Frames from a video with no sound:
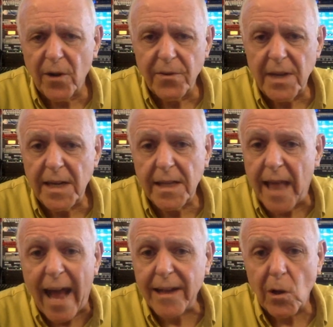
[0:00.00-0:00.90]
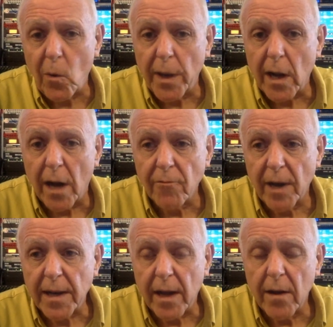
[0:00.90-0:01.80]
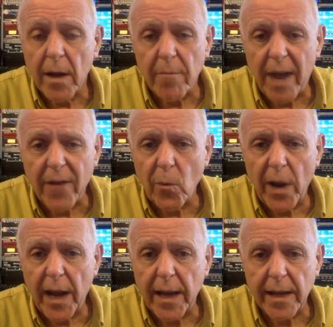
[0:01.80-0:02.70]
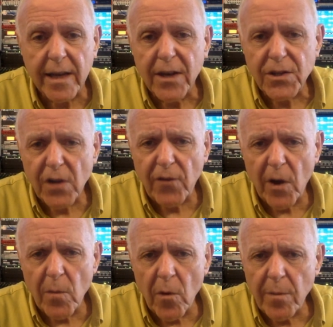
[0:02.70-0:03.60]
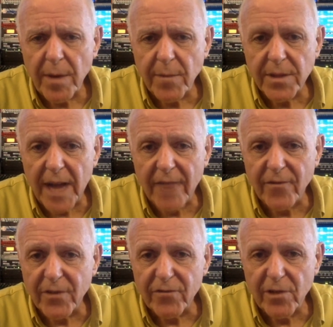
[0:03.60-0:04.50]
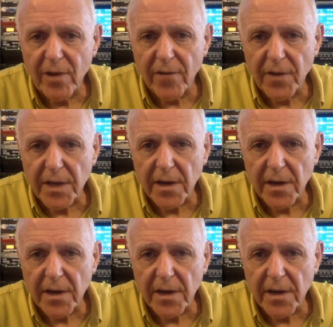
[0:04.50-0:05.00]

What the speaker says: we don't need that going on right now. And by the way, so far, more people die from the flu every